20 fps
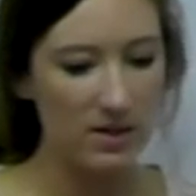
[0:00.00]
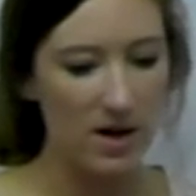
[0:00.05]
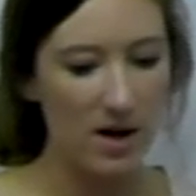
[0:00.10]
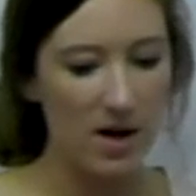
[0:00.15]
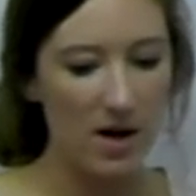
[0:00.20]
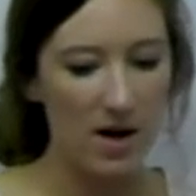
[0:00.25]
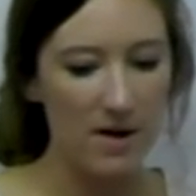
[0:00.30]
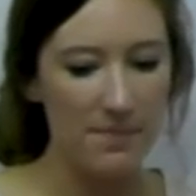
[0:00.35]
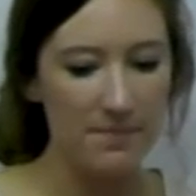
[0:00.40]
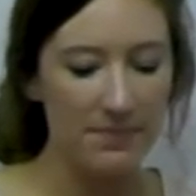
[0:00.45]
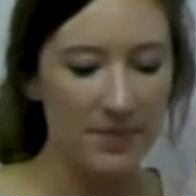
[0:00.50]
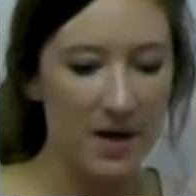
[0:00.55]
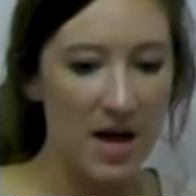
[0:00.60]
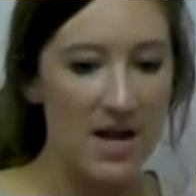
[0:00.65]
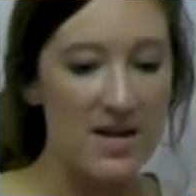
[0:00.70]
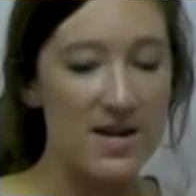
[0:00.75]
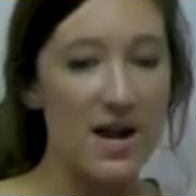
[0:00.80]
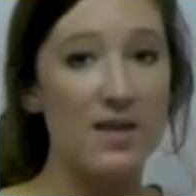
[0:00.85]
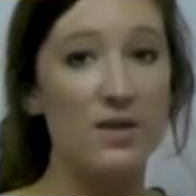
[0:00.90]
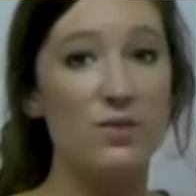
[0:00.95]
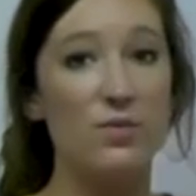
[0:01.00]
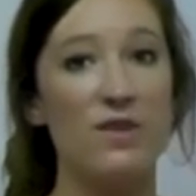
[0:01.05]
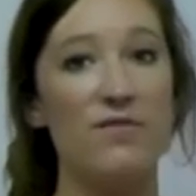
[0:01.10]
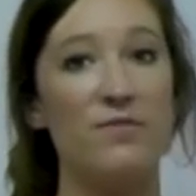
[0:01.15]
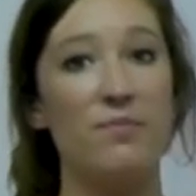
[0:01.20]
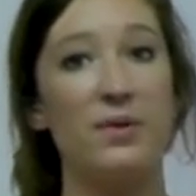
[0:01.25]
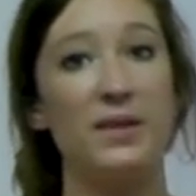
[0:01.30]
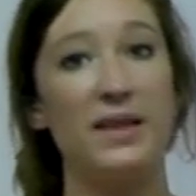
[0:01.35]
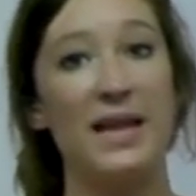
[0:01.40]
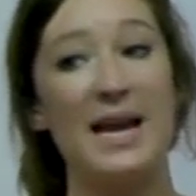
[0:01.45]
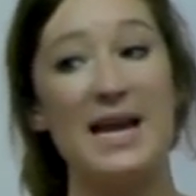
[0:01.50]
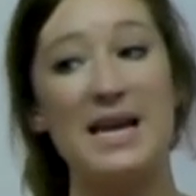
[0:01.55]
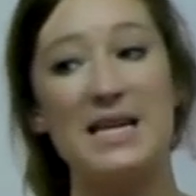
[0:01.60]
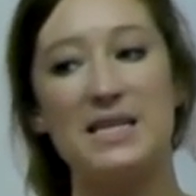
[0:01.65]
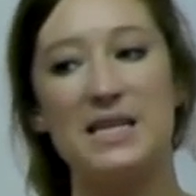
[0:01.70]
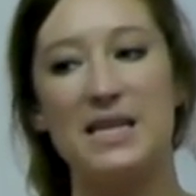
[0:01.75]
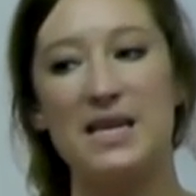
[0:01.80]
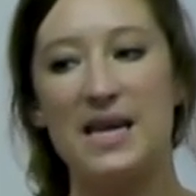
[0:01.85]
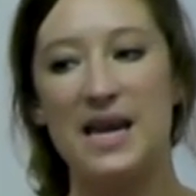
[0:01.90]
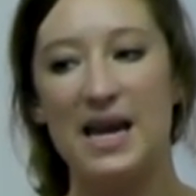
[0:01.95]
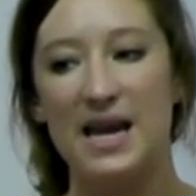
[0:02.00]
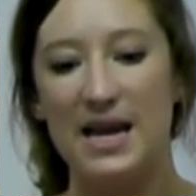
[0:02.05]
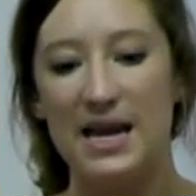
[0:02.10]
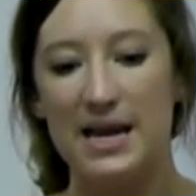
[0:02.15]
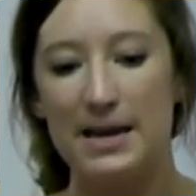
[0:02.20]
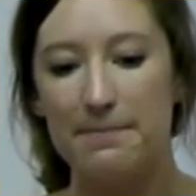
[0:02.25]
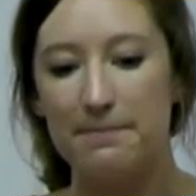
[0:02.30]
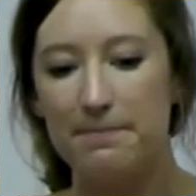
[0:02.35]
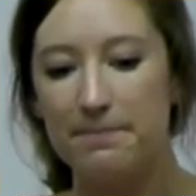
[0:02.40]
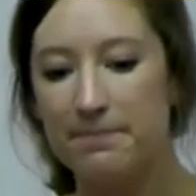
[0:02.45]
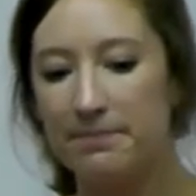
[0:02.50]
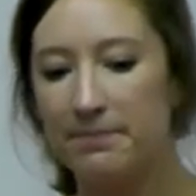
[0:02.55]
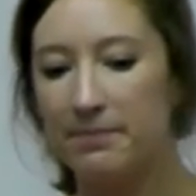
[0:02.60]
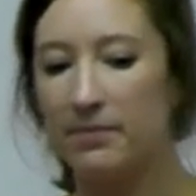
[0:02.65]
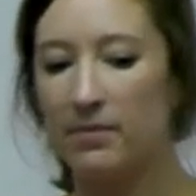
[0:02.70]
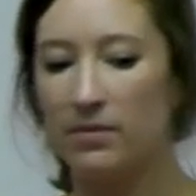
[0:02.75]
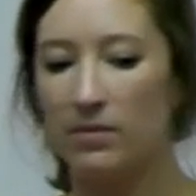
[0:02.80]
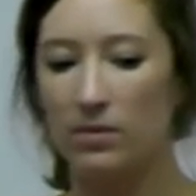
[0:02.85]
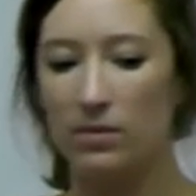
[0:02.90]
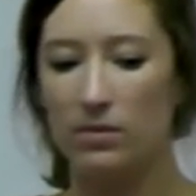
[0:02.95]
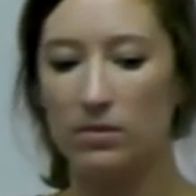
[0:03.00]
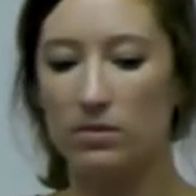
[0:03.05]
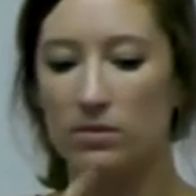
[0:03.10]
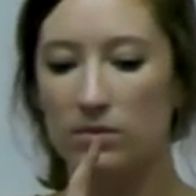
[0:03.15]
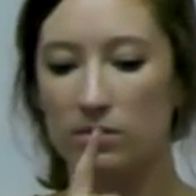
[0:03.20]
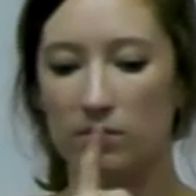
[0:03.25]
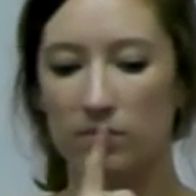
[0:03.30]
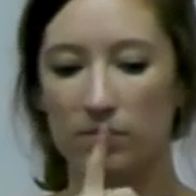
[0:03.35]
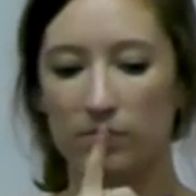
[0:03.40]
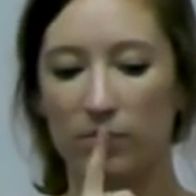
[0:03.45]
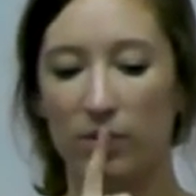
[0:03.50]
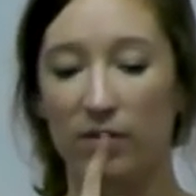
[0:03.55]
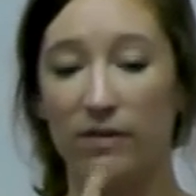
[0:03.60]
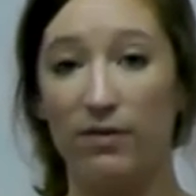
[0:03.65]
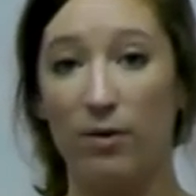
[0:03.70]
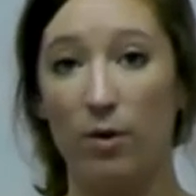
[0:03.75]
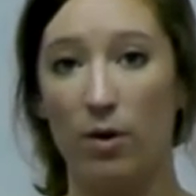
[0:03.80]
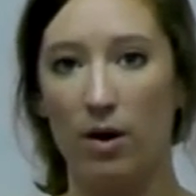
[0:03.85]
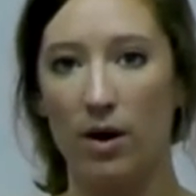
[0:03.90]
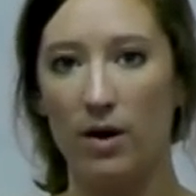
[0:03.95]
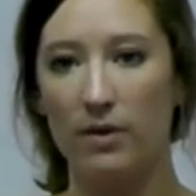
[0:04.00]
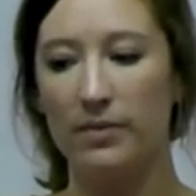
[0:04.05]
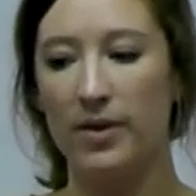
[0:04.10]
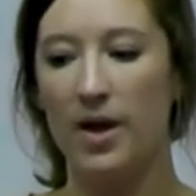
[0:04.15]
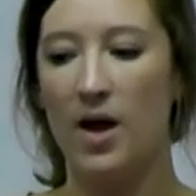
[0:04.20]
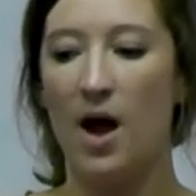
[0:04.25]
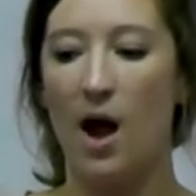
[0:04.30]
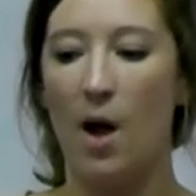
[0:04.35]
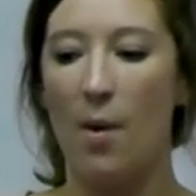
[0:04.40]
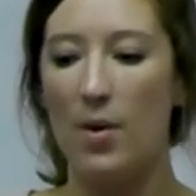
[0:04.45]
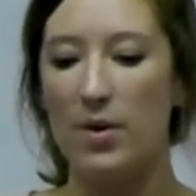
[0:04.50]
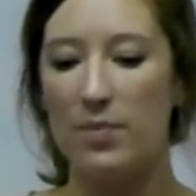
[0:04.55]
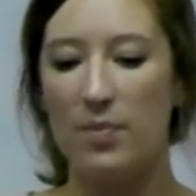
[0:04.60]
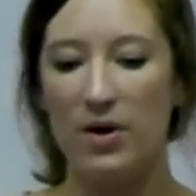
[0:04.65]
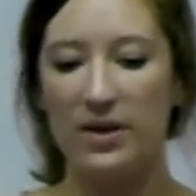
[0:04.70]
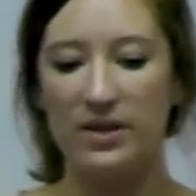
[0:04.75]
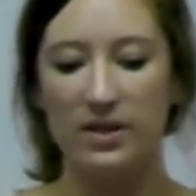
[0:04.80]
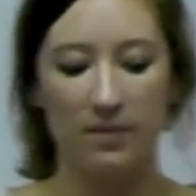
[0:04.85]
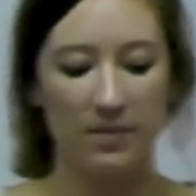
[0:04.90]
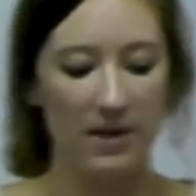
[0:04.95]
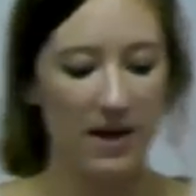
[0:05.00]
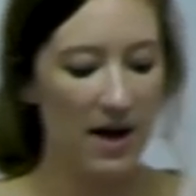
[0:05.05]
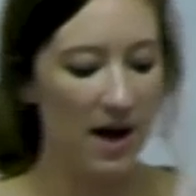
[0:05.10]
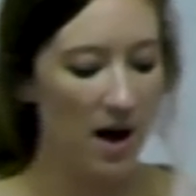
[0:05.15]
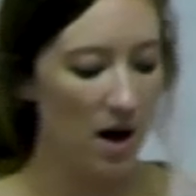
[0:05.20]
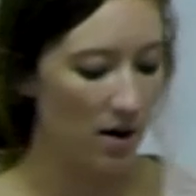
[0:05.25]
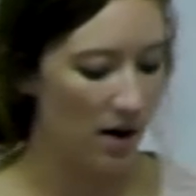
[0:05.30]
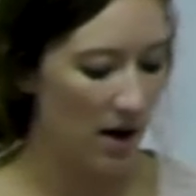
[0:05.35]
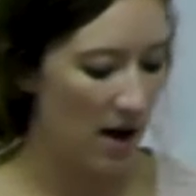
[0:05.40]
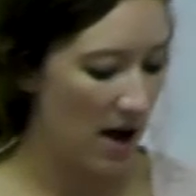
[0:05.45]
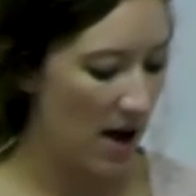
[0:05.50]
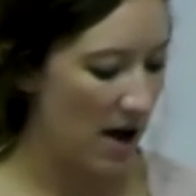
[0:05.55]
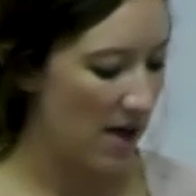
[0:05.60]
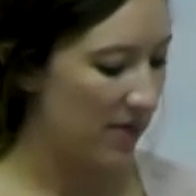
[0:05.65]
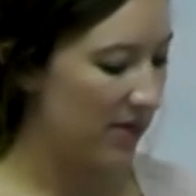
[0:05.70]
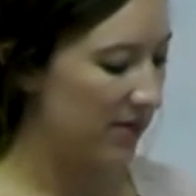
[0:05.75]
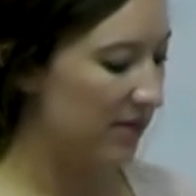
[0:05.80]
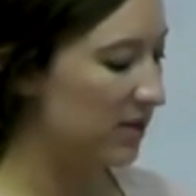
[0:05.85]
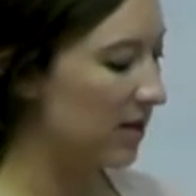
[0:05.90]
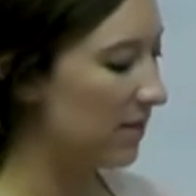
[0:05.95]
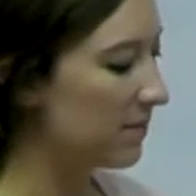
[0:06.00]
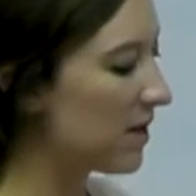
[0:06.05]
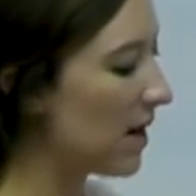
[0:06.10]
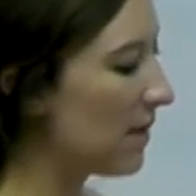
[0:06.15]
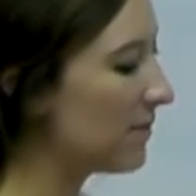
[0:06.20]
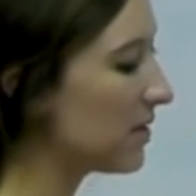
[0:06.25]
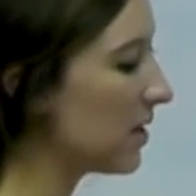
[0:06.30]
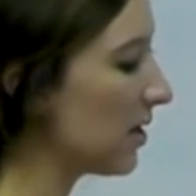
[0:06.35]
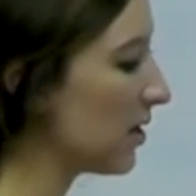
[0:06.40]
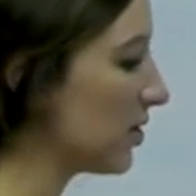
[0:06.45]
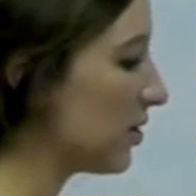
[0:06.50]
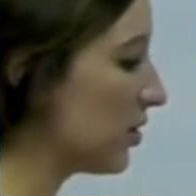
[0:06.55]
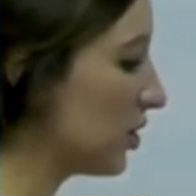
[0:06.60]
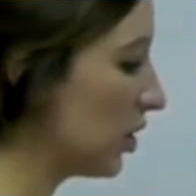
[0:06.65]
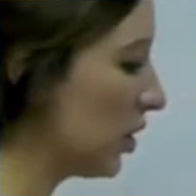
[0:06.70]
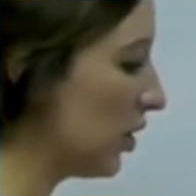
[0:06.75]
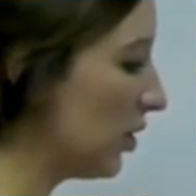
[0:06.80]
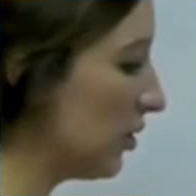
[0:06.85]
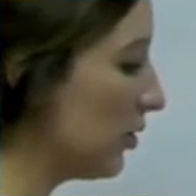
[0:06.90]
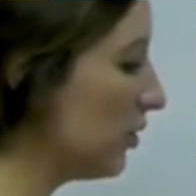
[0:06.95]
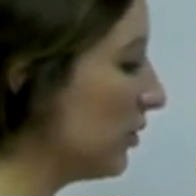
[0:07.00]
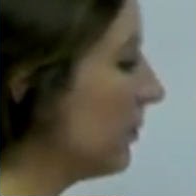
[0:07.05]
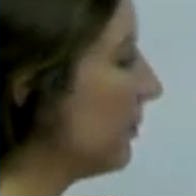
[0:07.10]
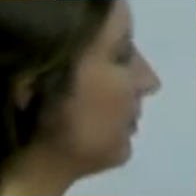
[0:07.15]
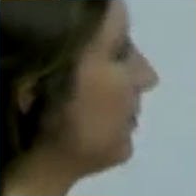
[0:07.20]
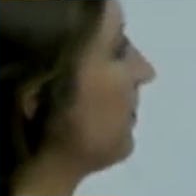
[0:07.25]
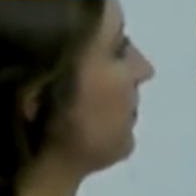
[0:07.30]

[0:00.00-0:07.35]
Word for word: time, now that we played the game before, I wanna point something out. Sometimes there's two.